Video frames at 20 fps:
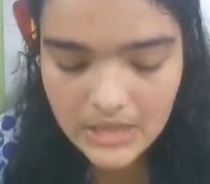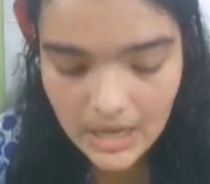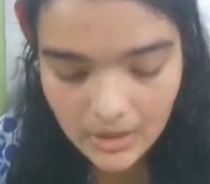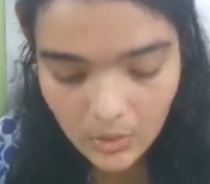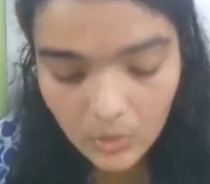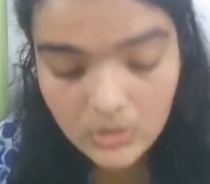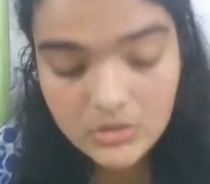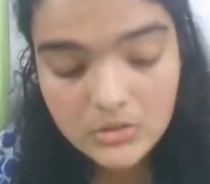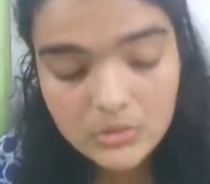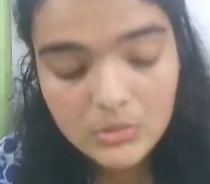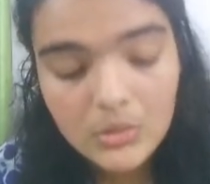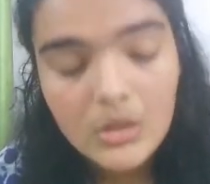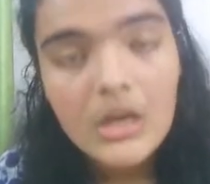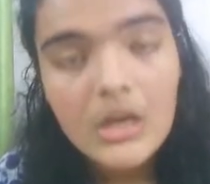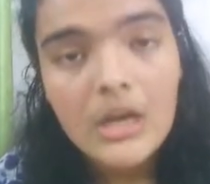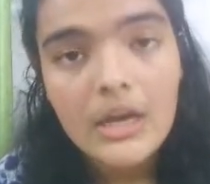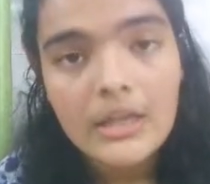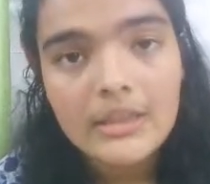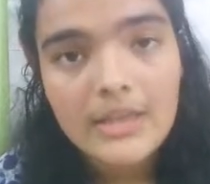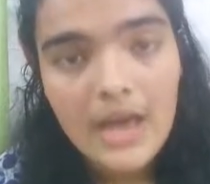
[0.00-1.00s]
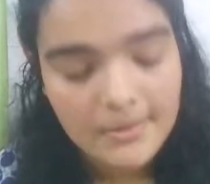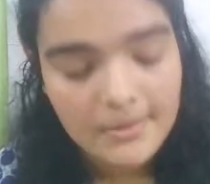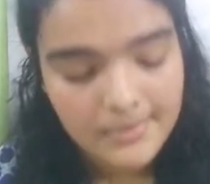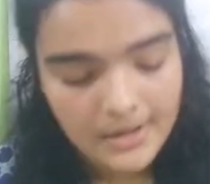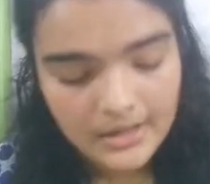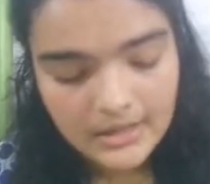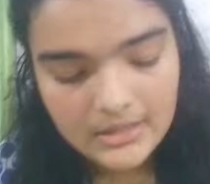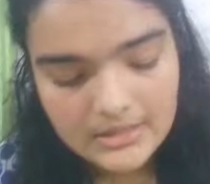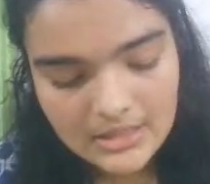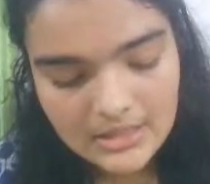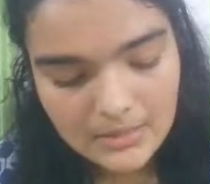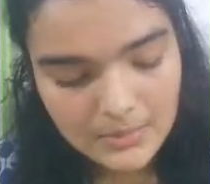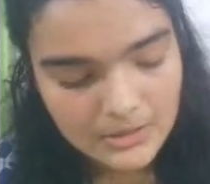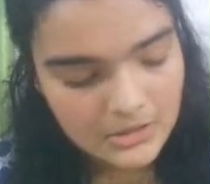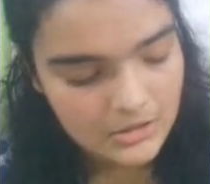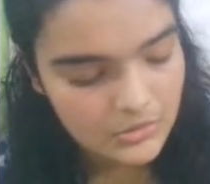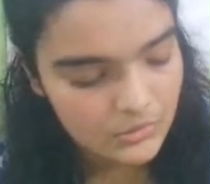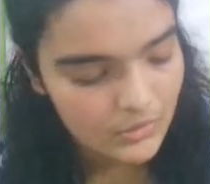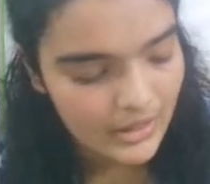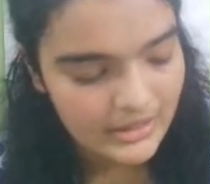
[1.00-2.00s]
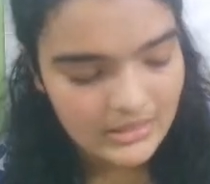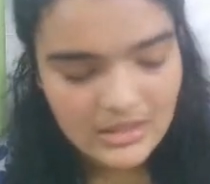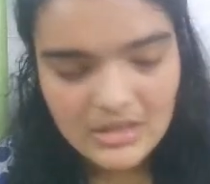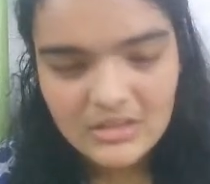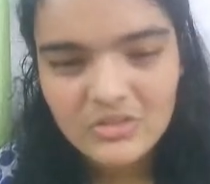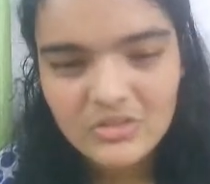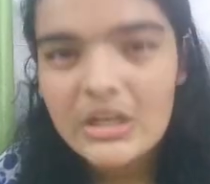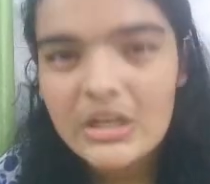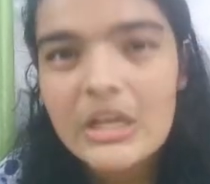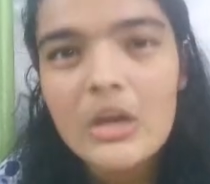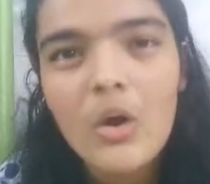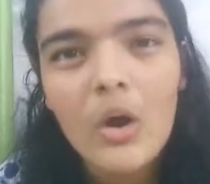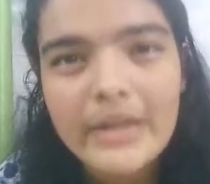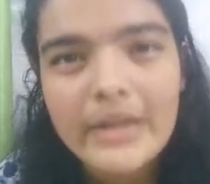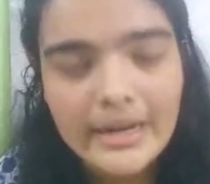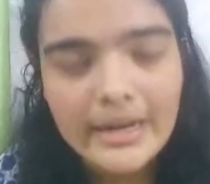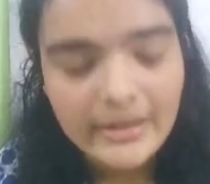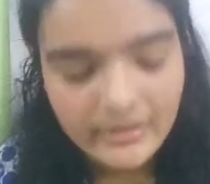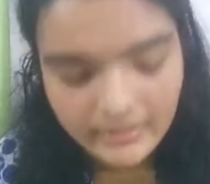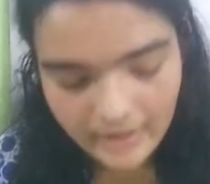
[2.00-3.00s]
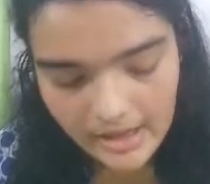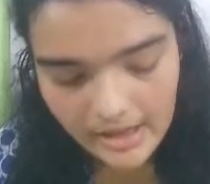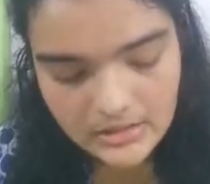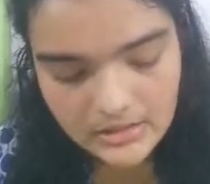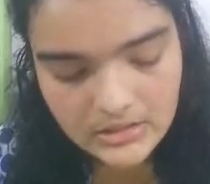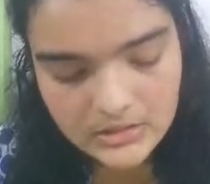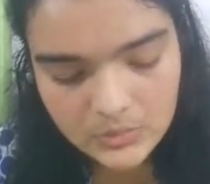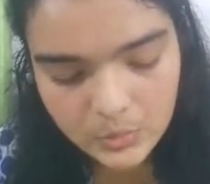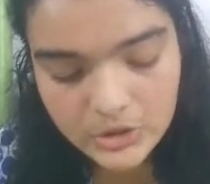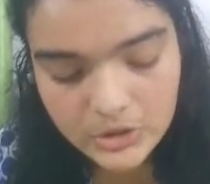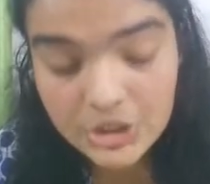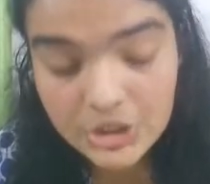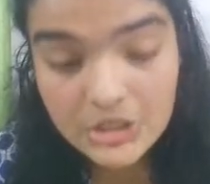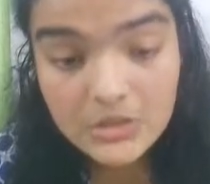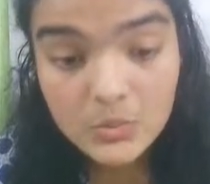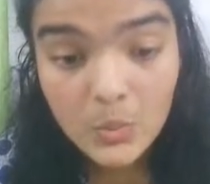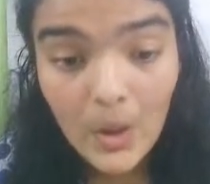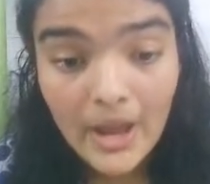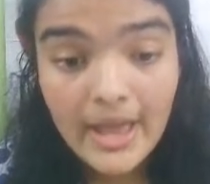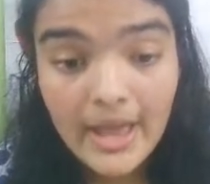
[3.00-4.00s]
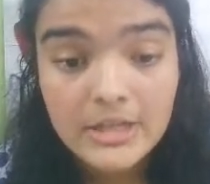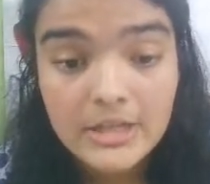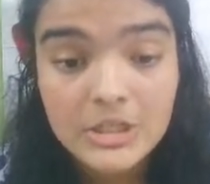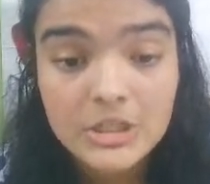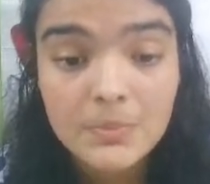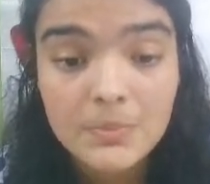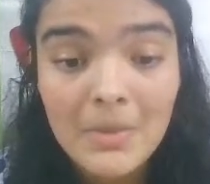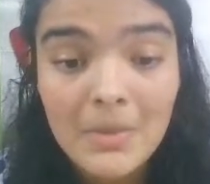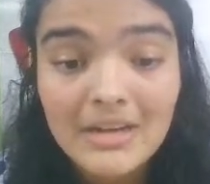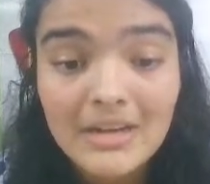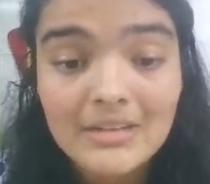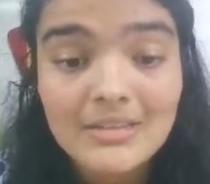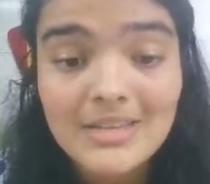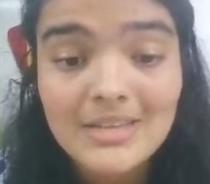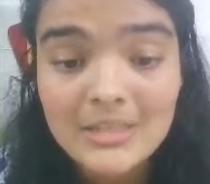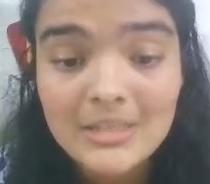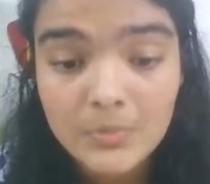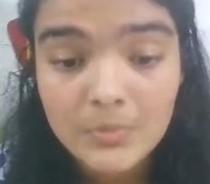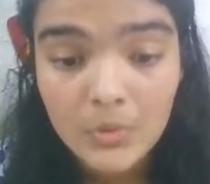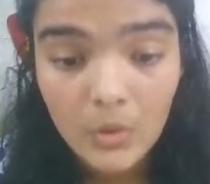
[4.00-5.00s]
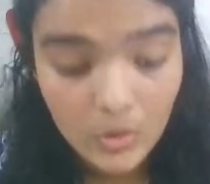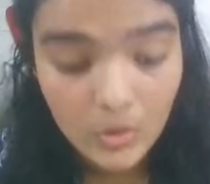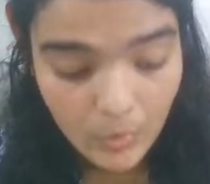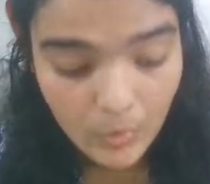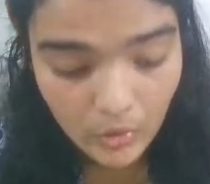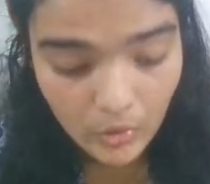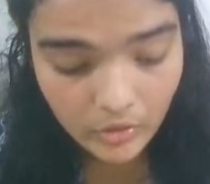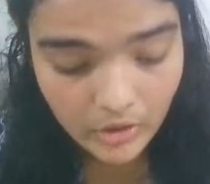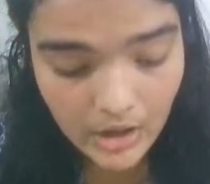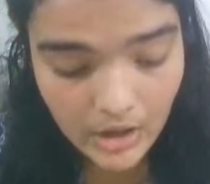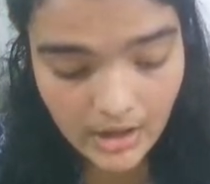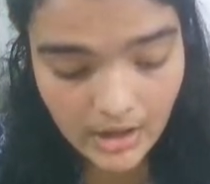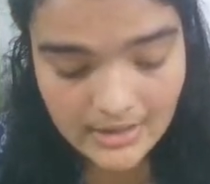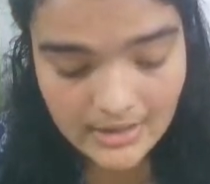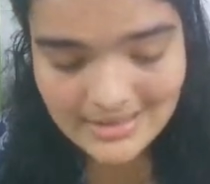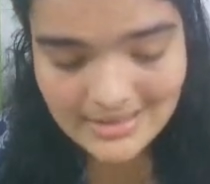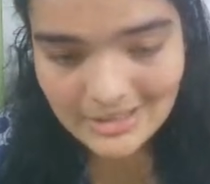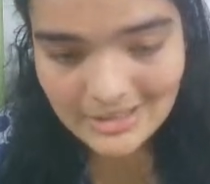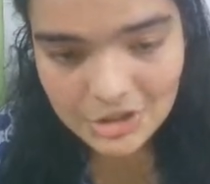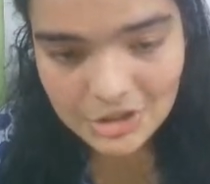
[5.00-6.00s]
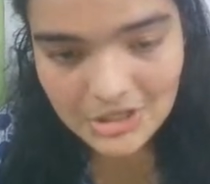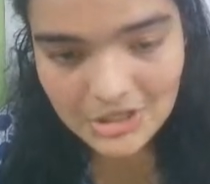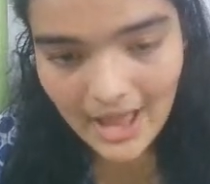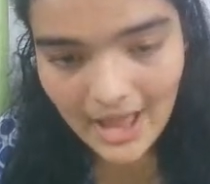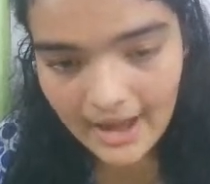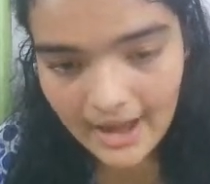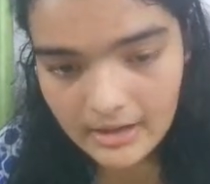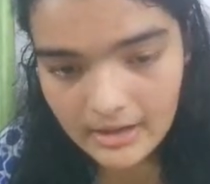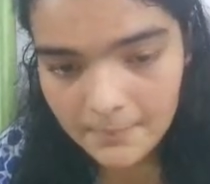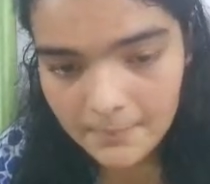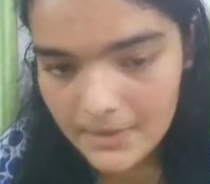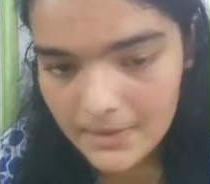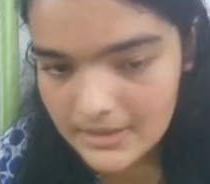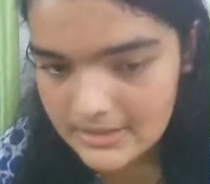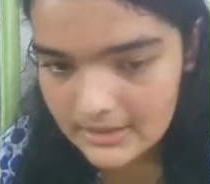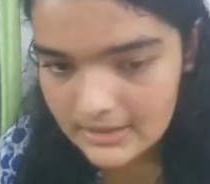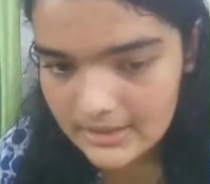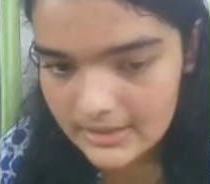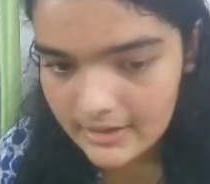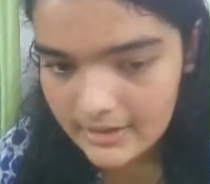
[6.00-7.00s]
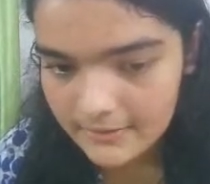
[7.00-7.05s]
and also the Arc plugin is limited to I think 3 or 10 trials, which is why I just made this Explore More section, and basically I've